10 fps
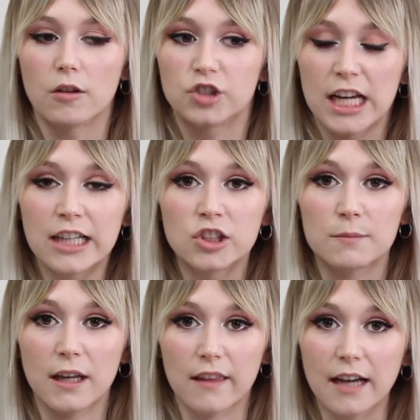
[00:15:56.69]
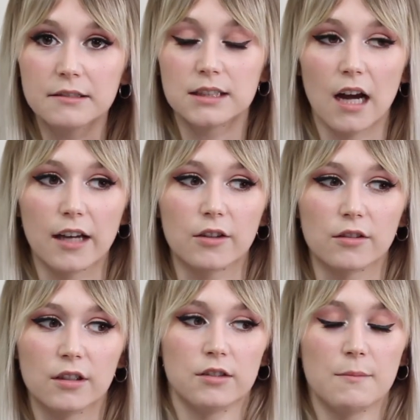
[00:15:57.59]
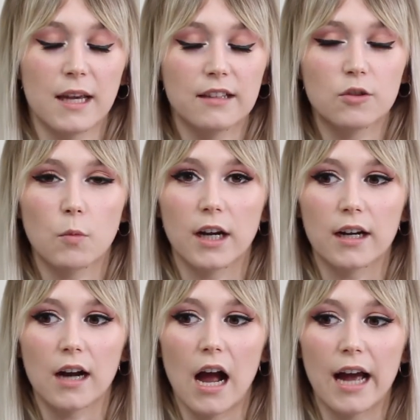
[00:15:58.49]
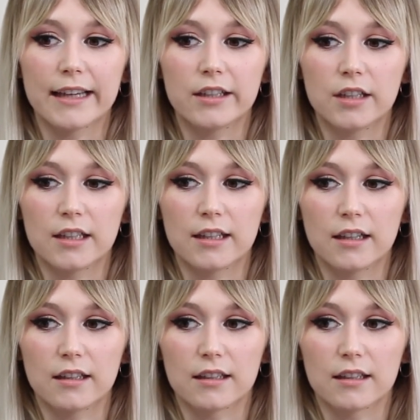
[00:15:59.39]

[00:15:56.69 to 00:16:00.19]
changed my lifestyle to make it to where I could